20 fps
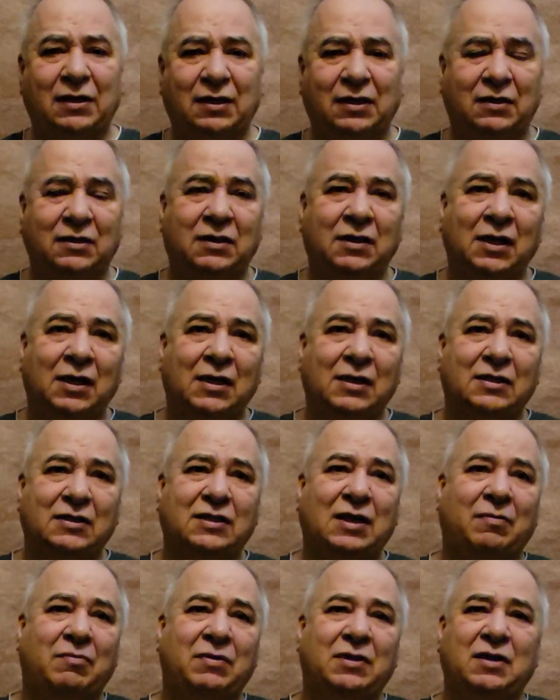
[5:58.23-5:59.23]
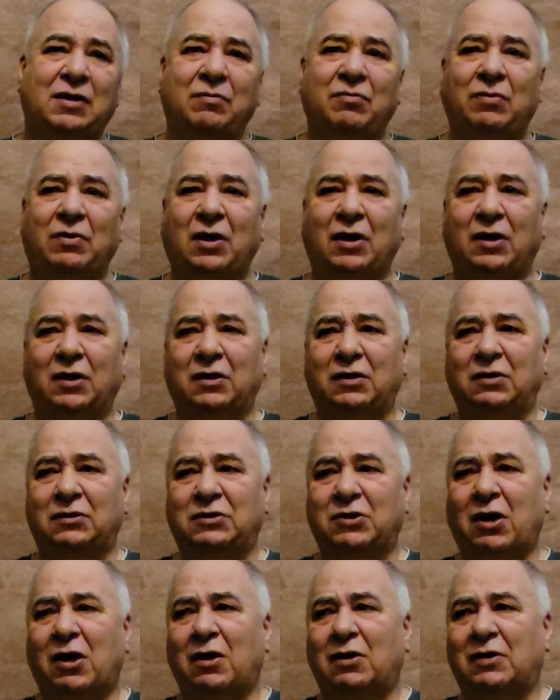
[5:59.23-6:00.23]
And some of them are
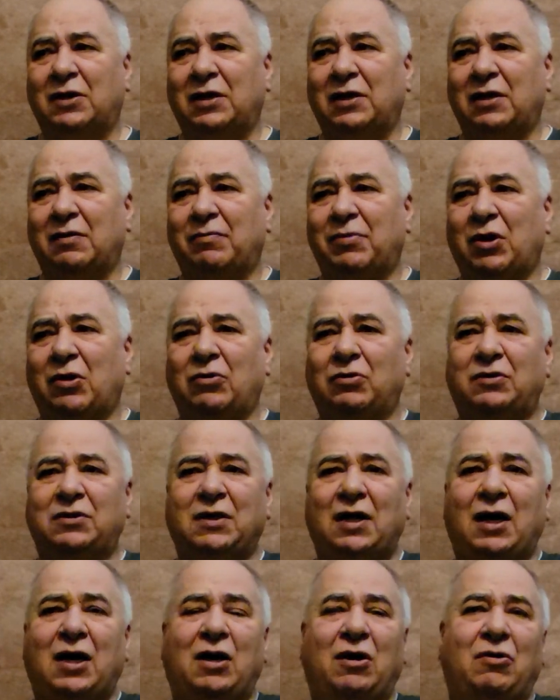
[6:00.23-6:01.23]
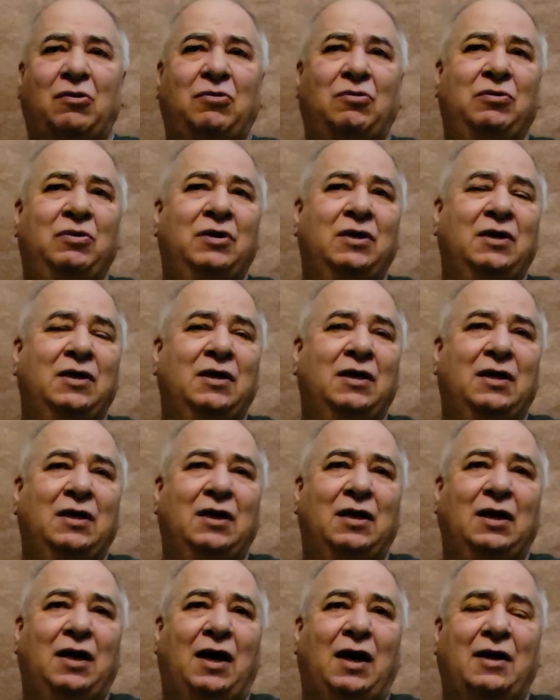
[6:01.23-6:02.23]
talking about how
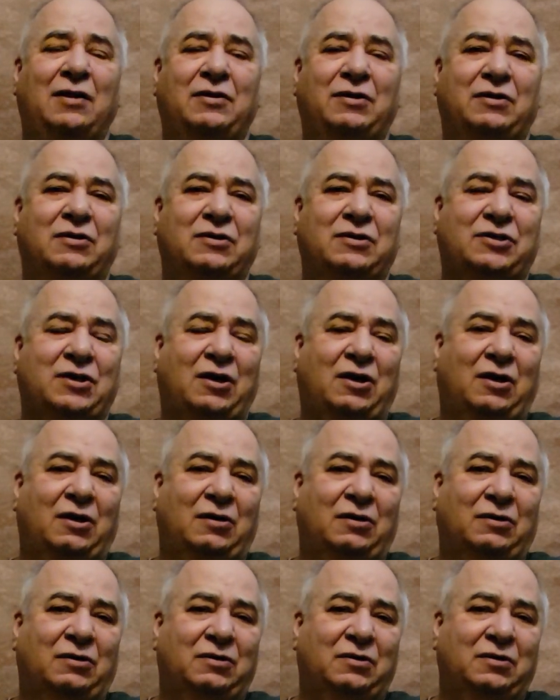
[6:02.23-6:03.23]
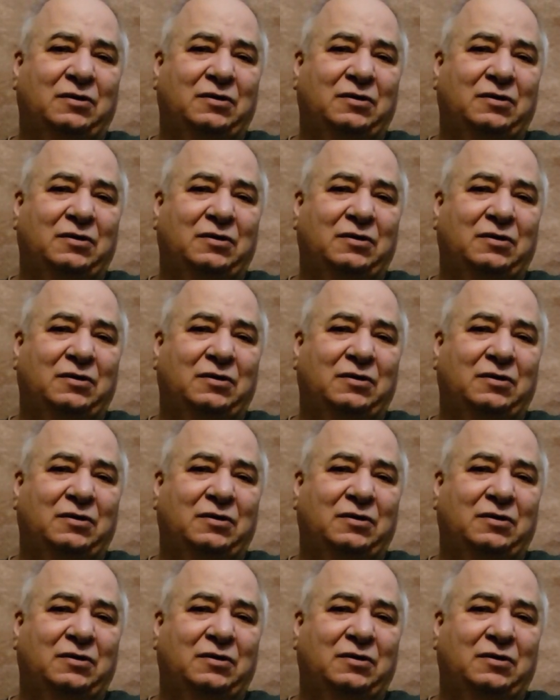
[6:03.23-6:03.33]
others are,